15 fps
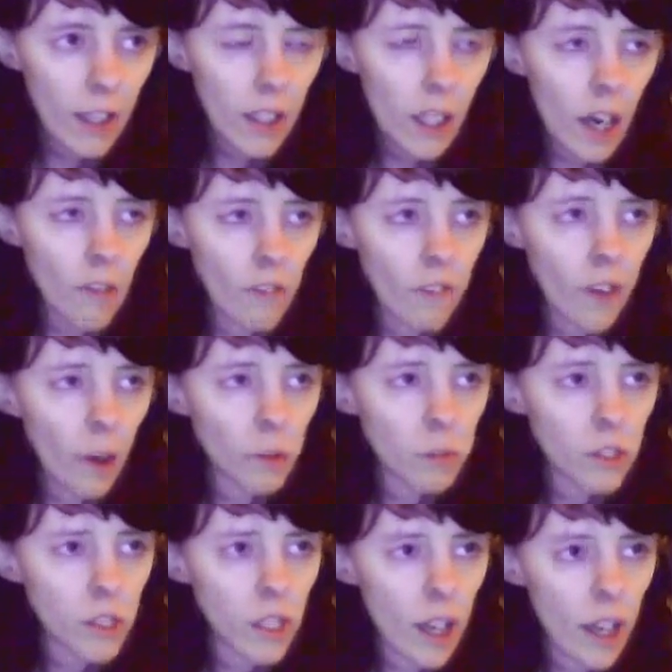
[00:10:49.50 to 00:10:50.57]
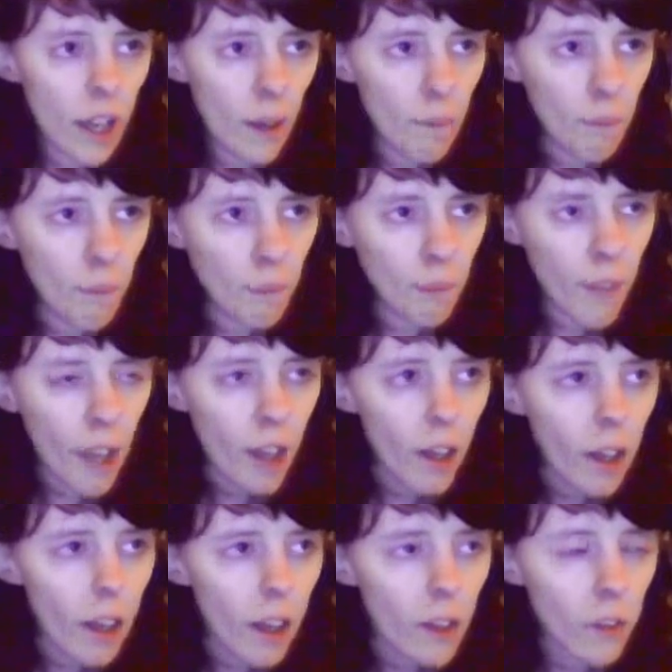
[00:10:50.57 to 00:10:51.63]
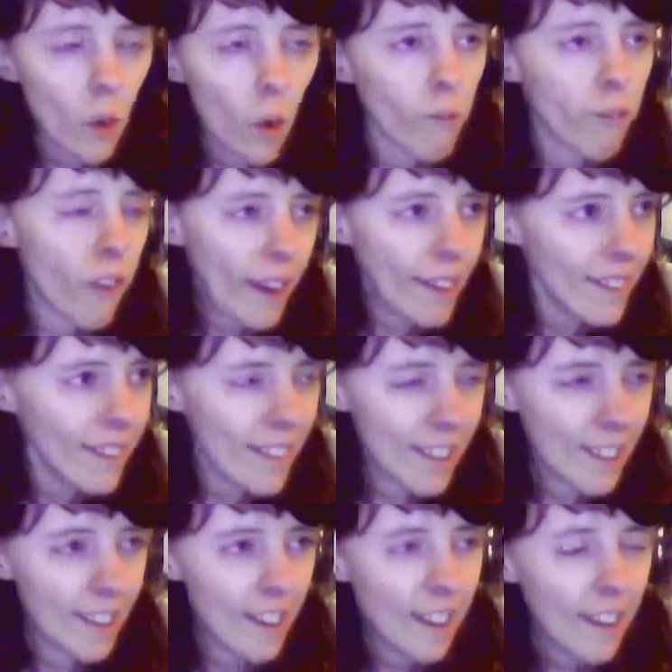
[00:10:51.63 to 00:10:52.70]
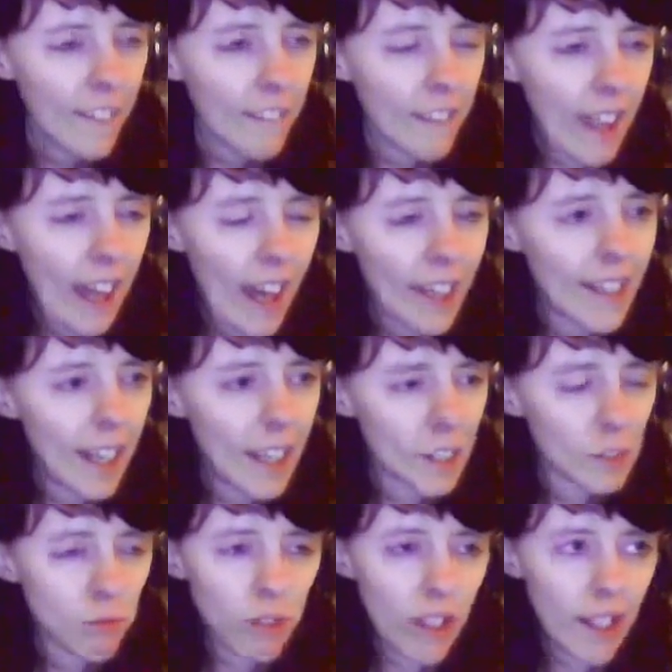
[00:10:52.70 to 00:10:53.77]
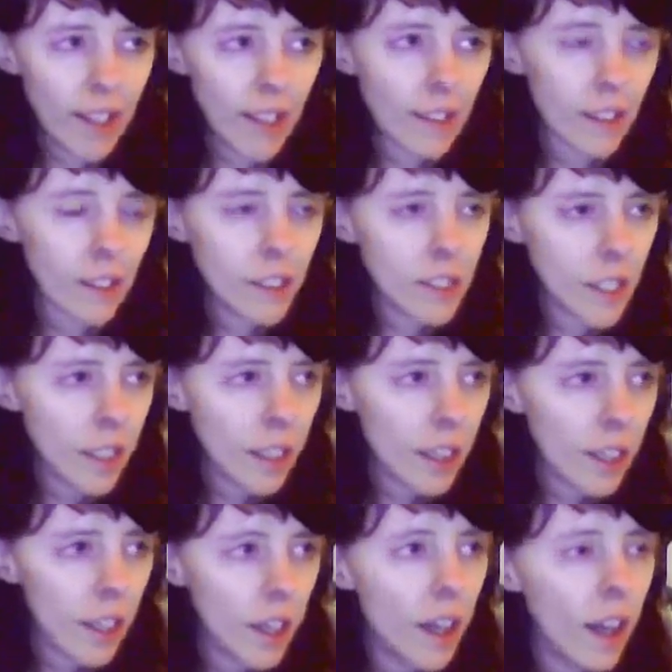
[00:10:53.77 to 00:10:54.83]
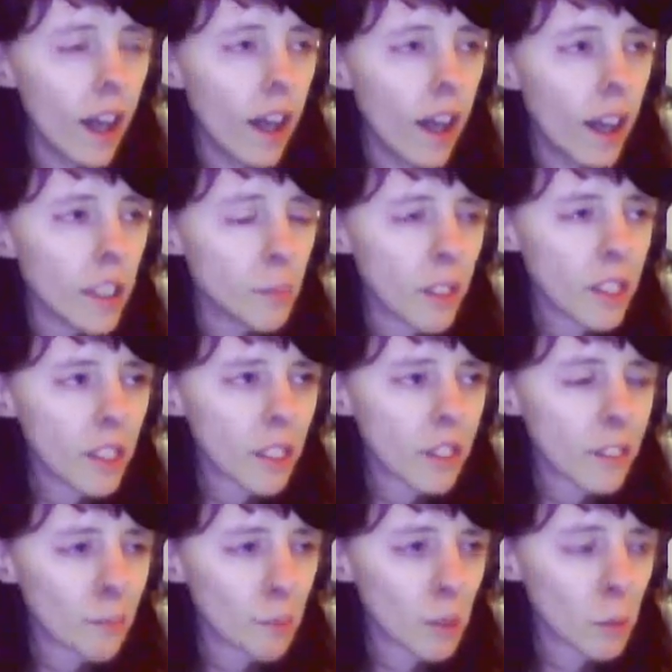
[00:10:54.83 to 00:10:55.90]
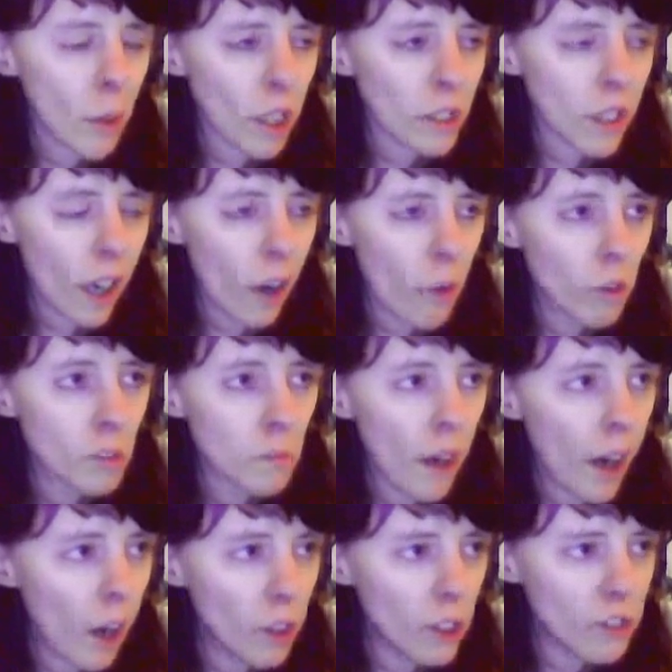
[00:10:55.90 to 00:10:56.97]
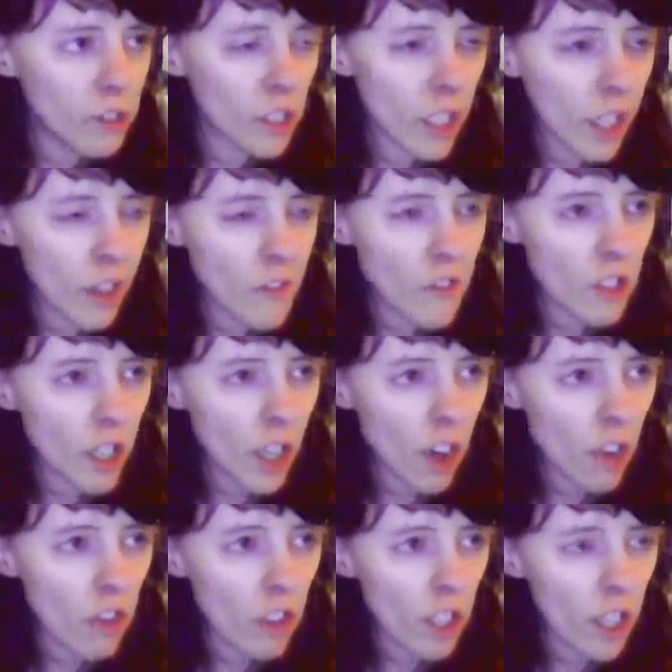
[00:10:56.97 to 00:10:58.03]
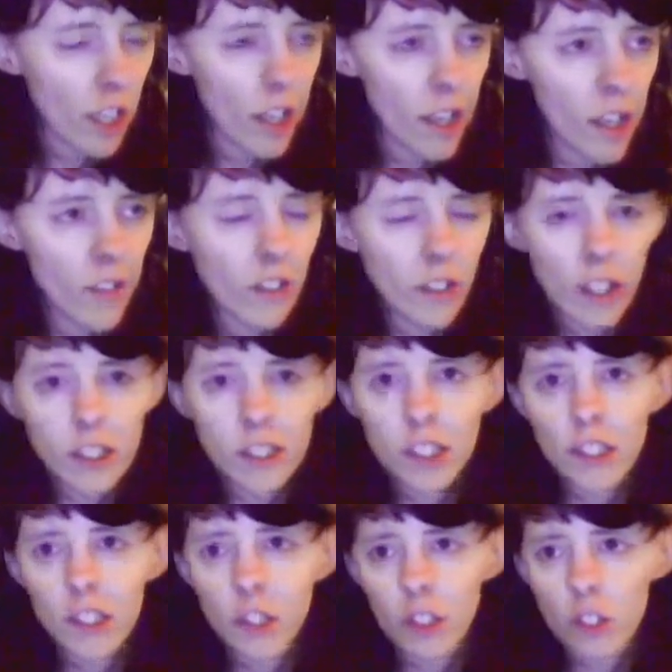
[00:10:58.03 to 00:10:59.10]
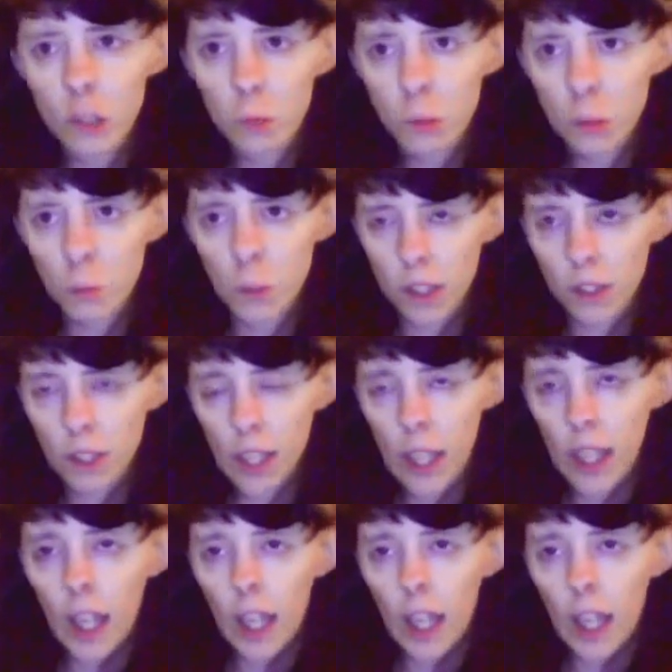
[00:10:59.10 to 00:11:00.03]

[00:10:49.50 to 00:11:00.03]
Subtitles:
You can't fault Dawn French for that. That is really good. Especially the Christmas ones. I watch over and over and over, even though there's only two Christmas ones.